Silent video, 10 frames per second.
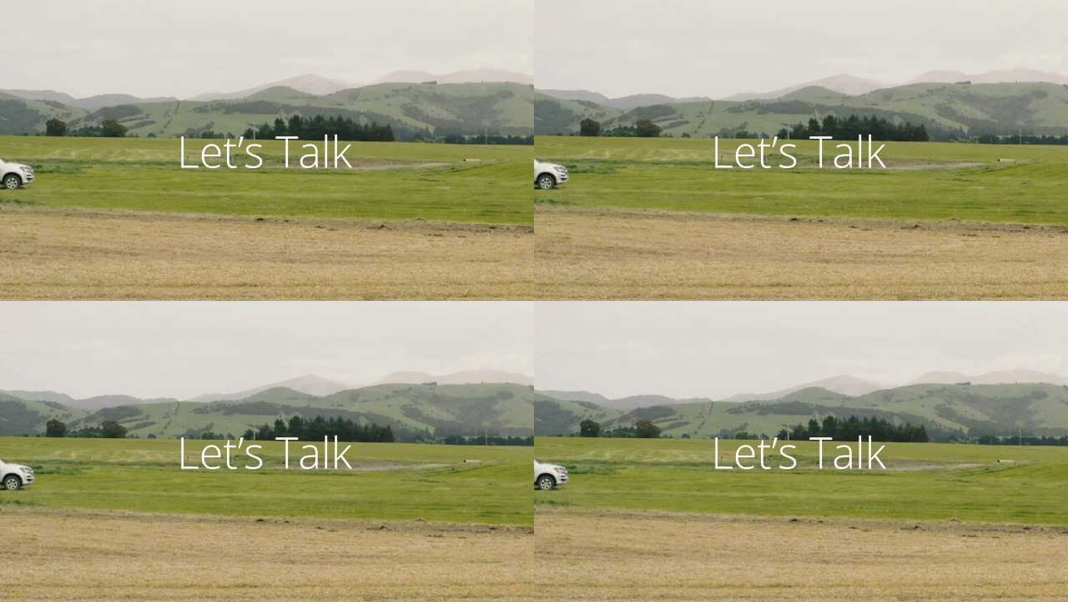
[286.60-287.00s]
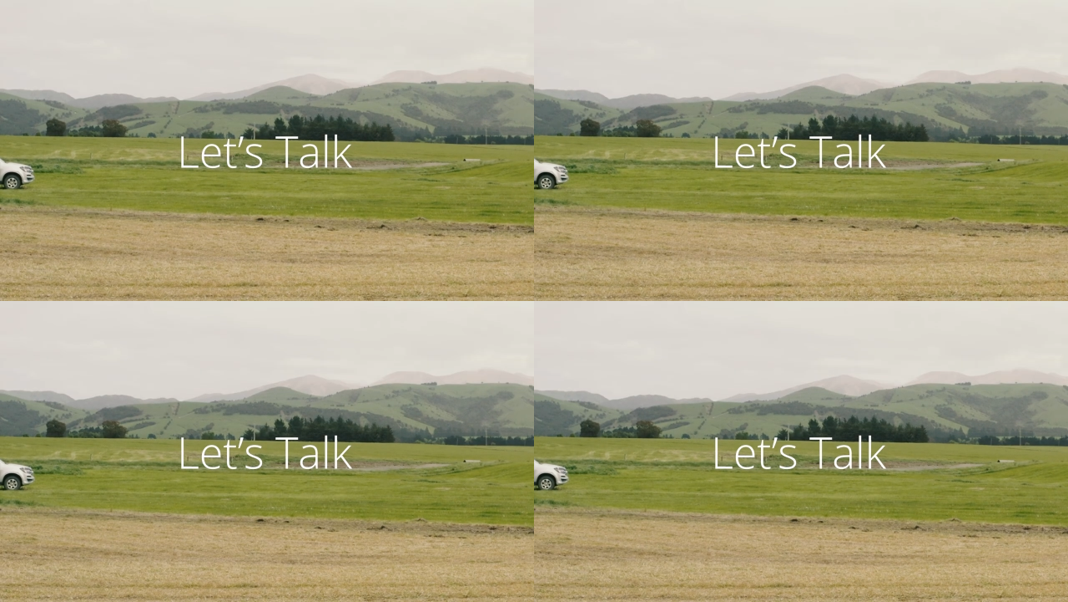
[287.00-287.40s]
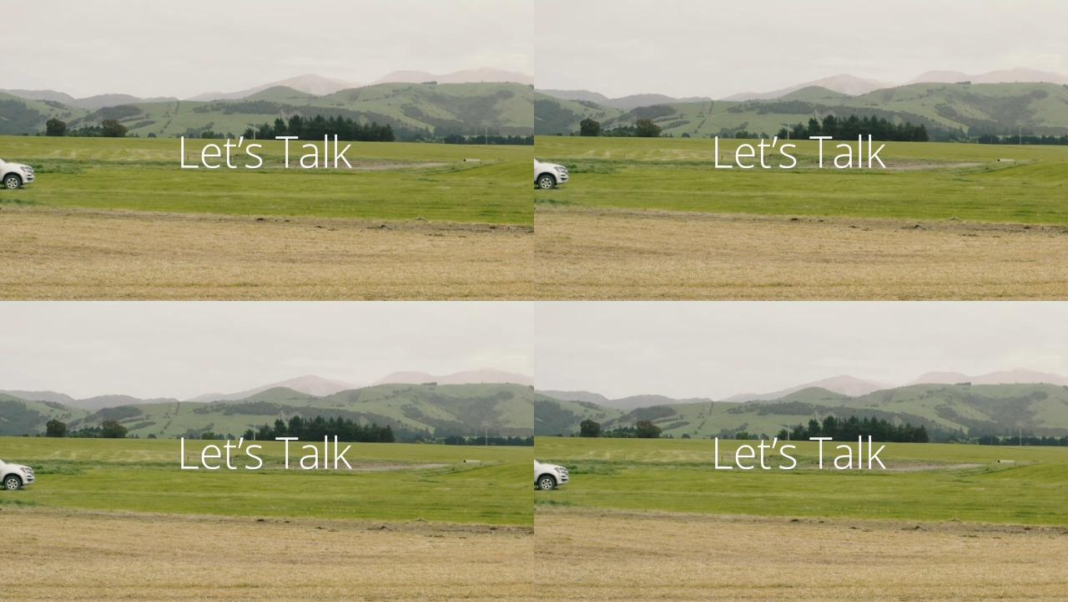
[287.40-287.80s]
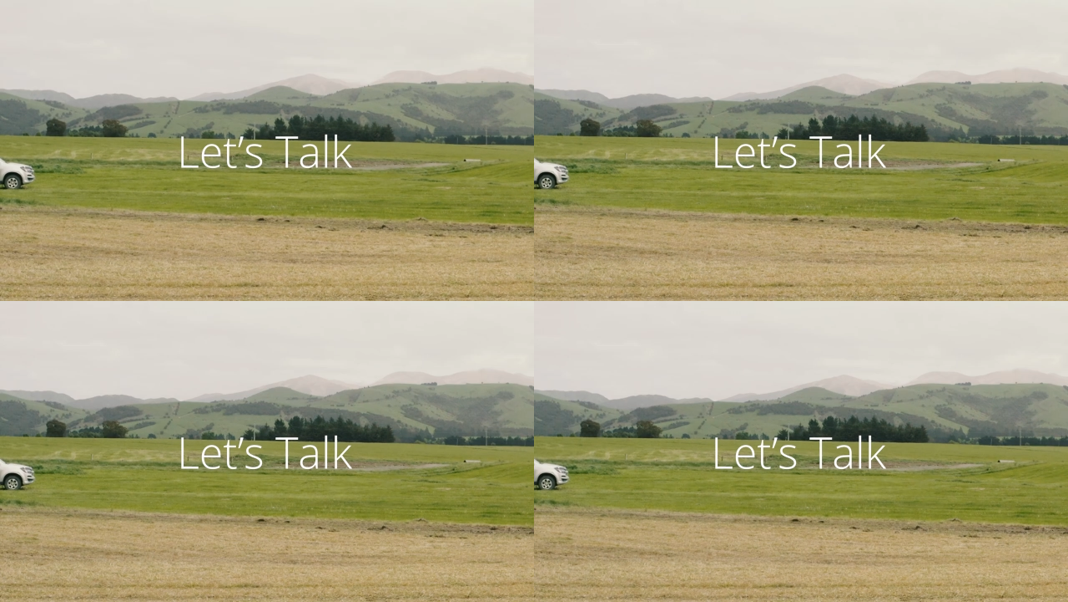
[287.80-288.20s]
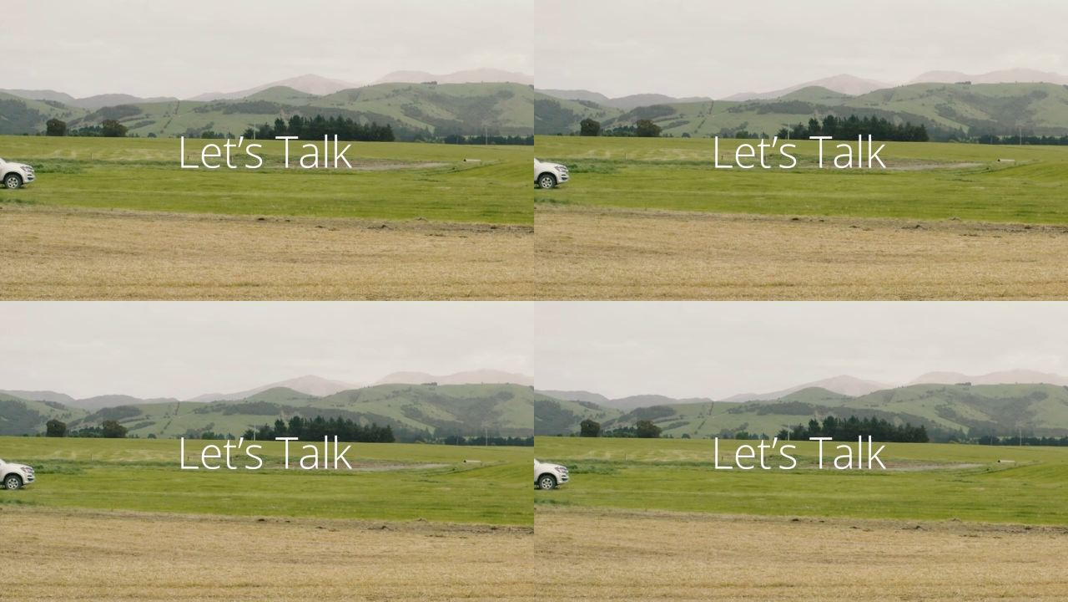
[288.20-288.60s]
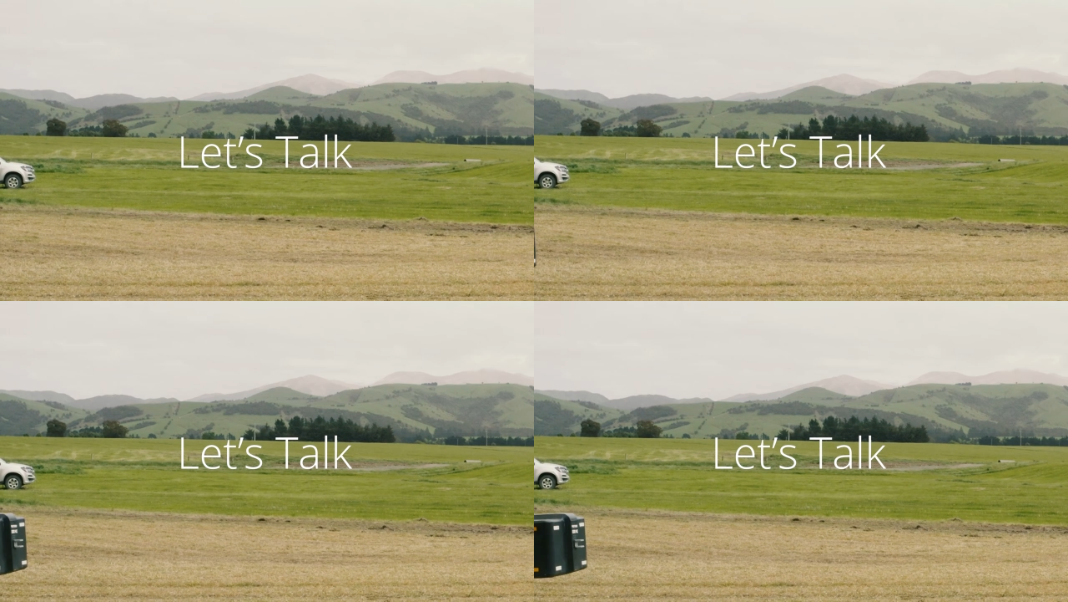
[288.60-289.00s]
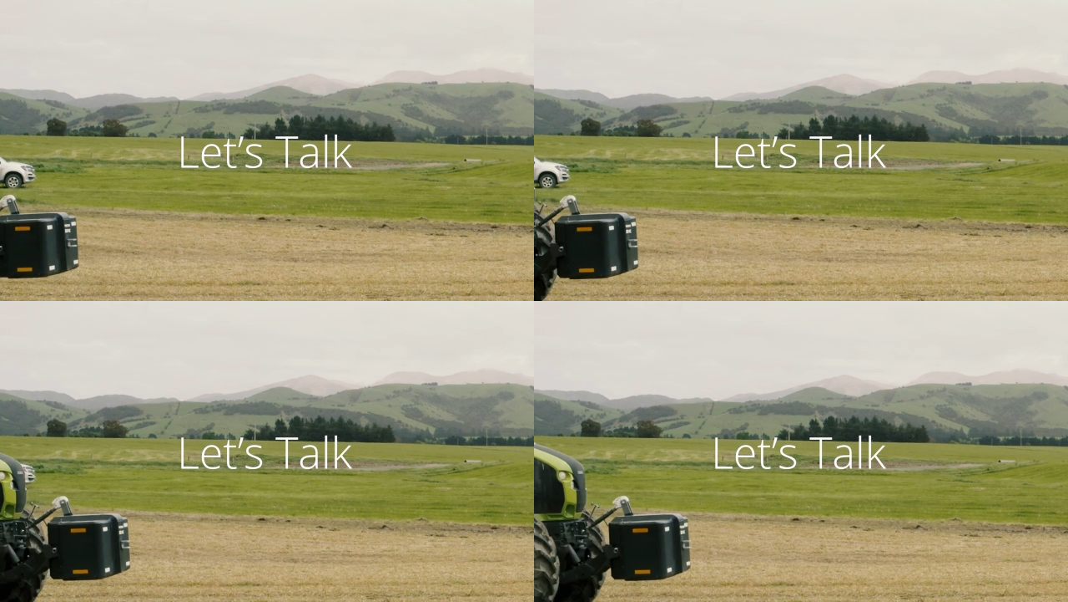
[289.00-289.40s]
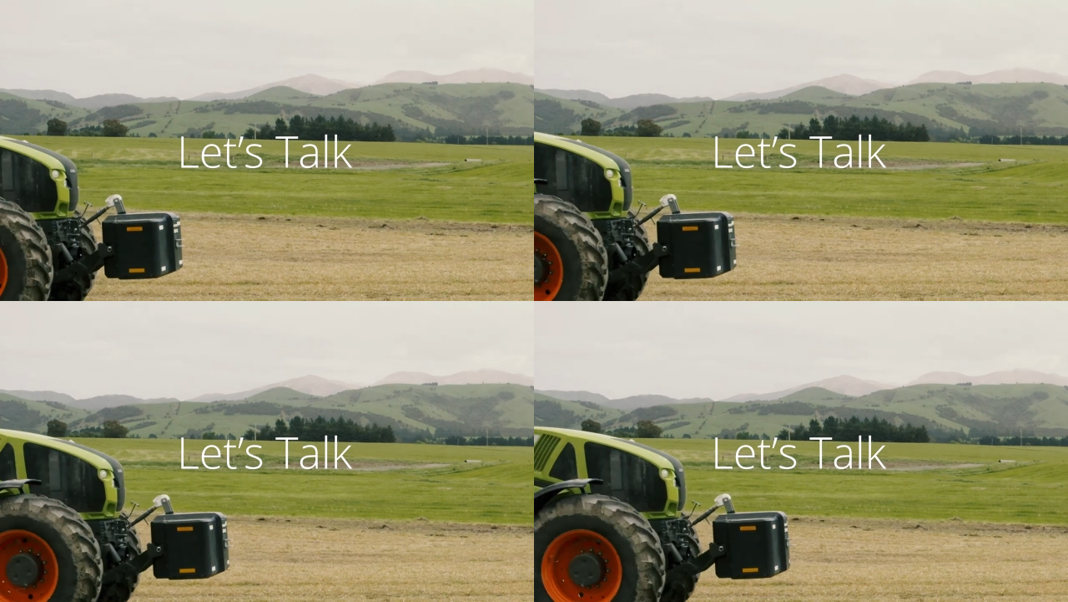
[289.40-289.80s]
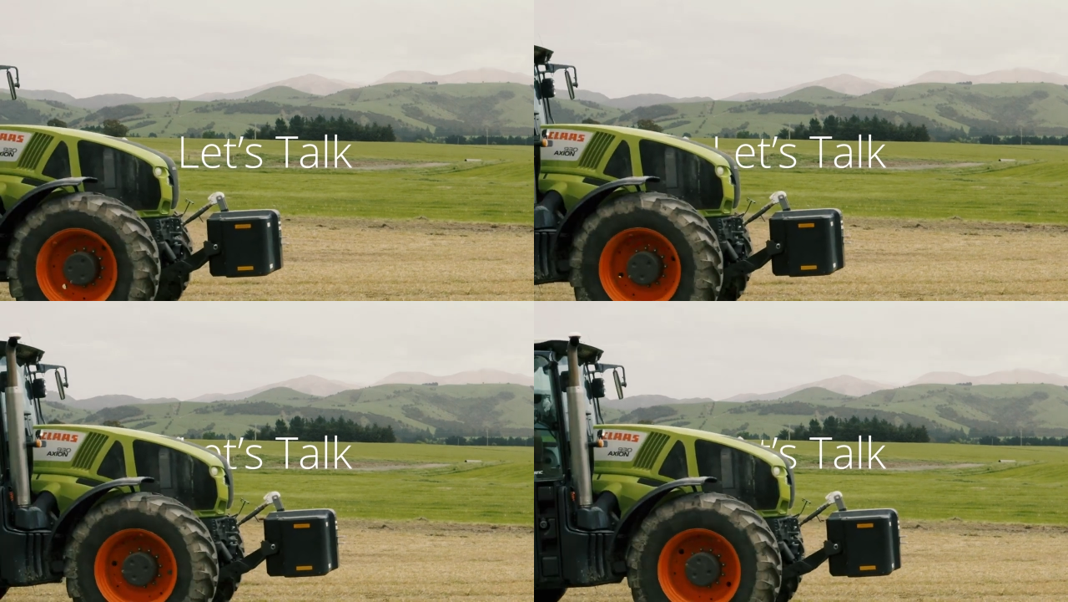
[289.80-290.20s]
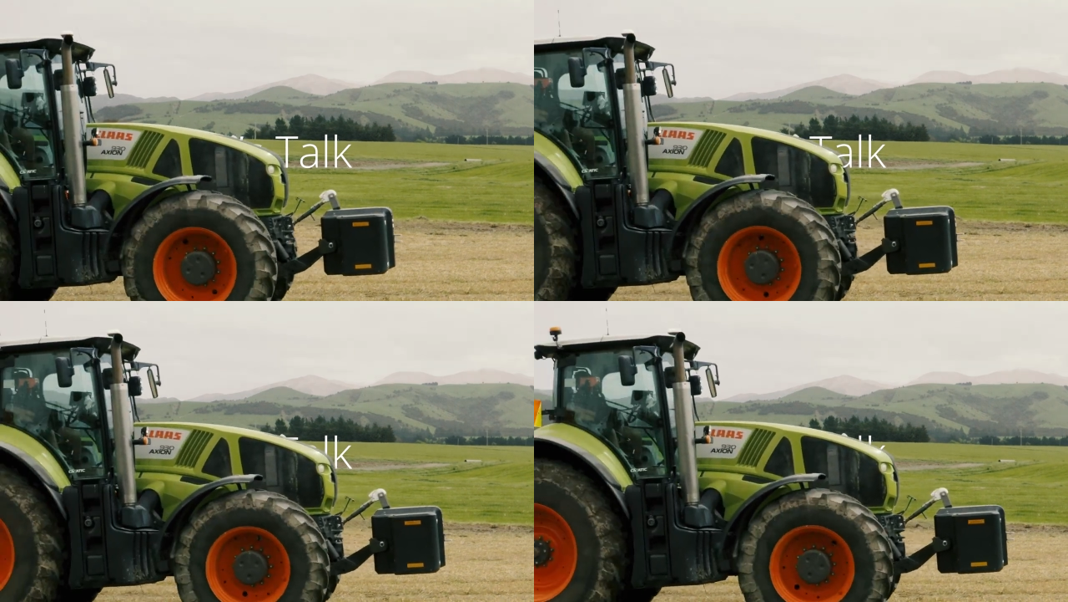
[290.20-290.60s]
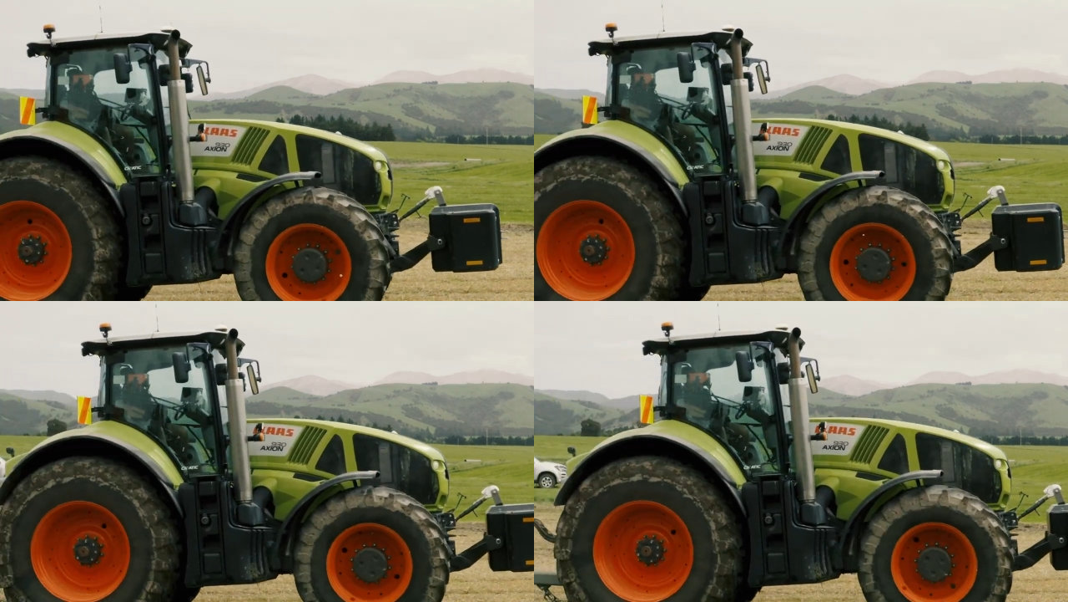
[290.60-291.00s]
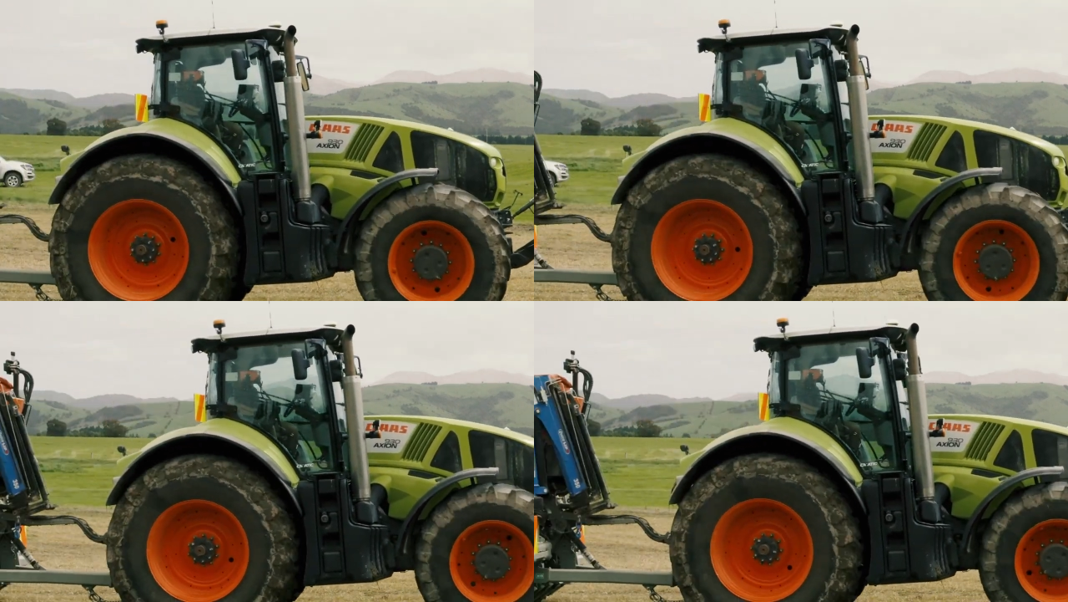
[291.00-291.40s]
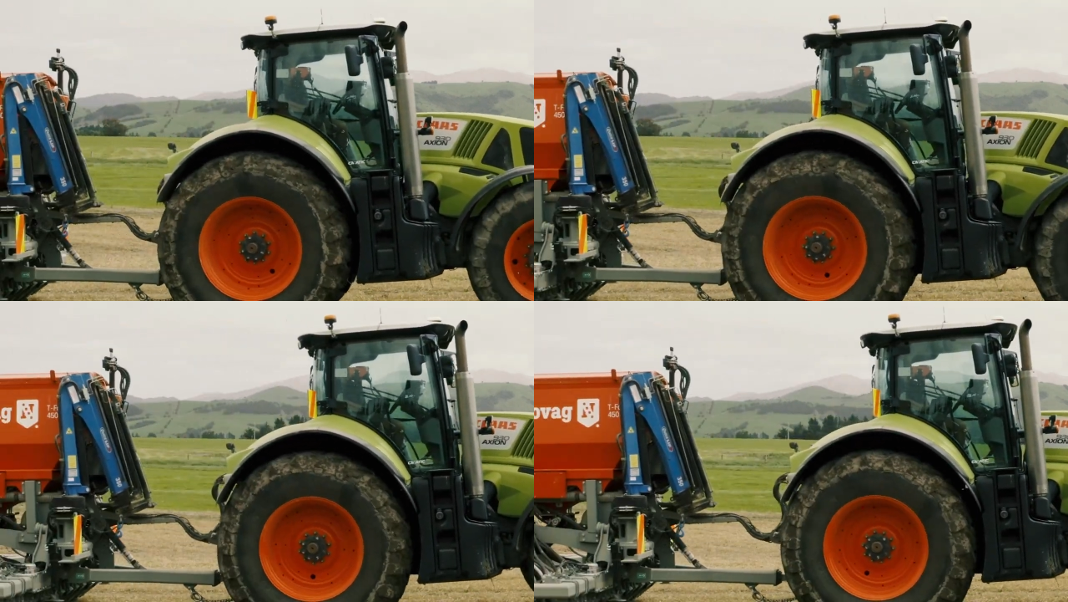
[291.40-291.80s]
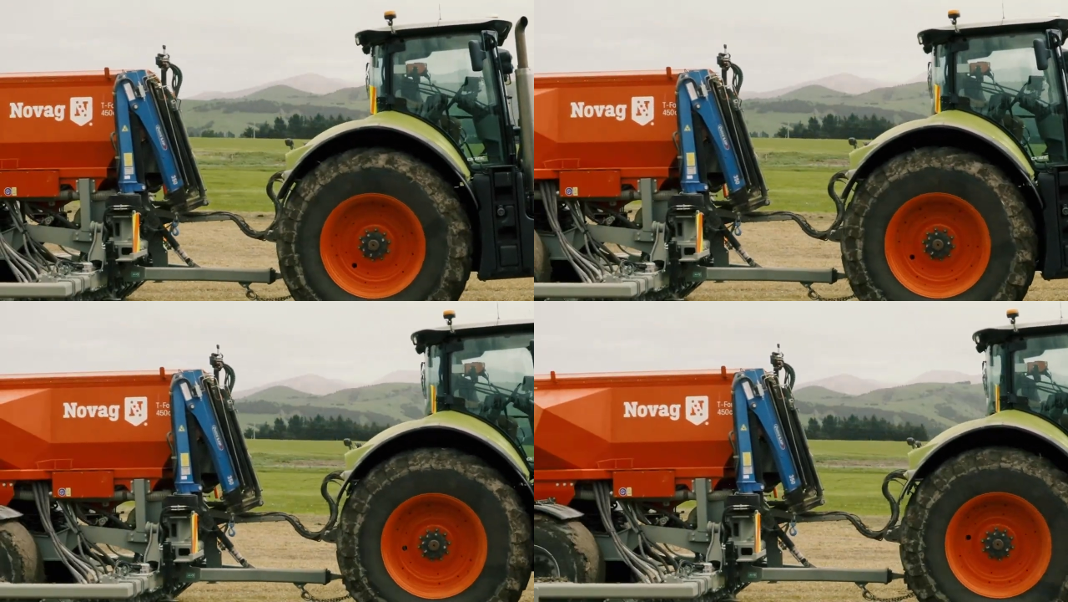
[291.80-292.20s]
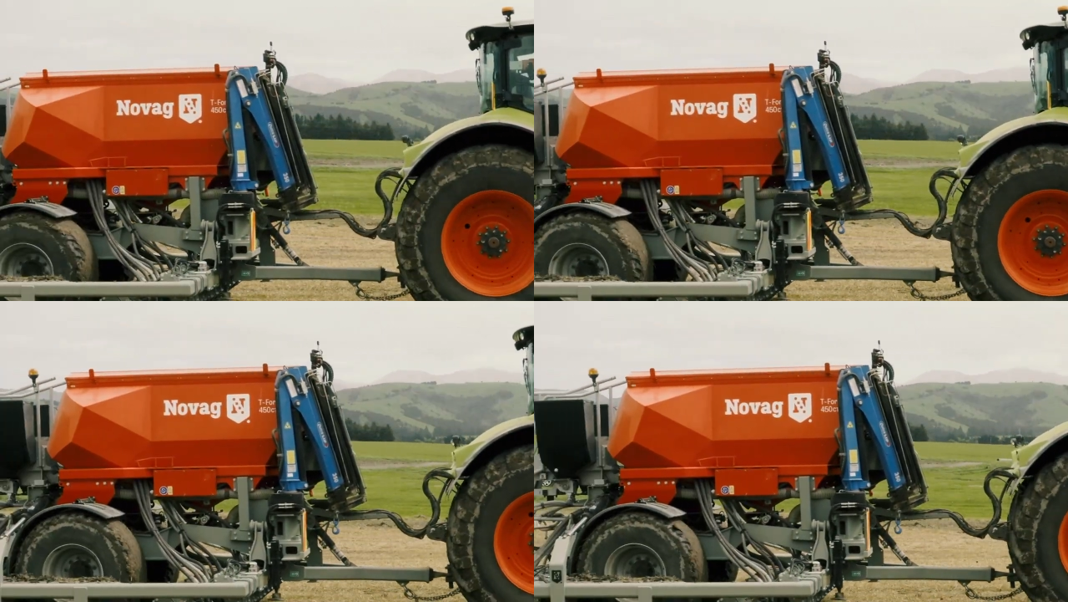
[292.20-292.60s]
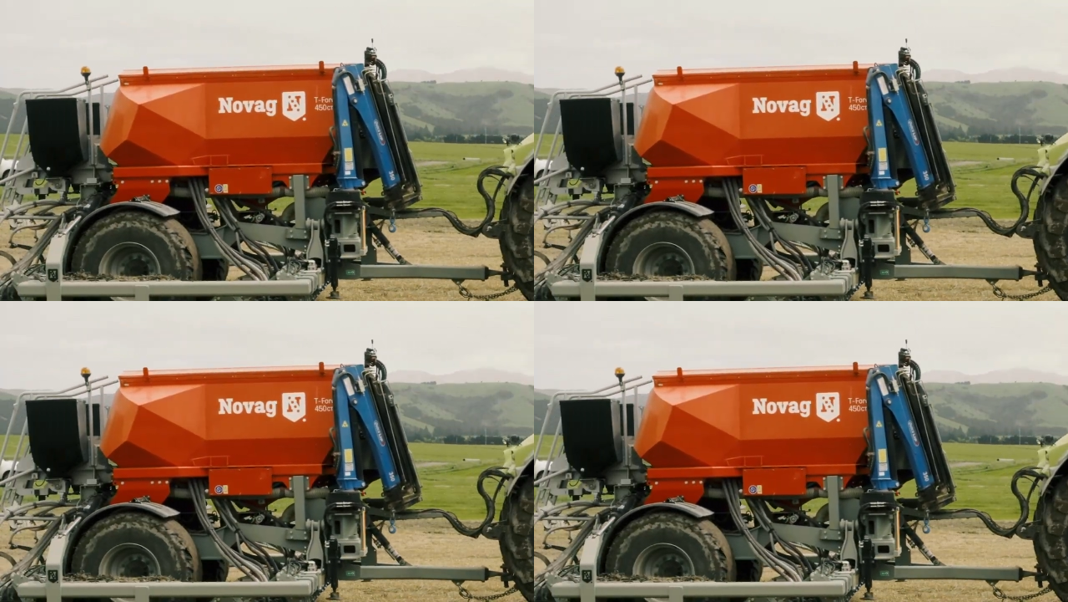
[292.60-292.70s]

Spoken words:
No face is visible, so there are no lips to read.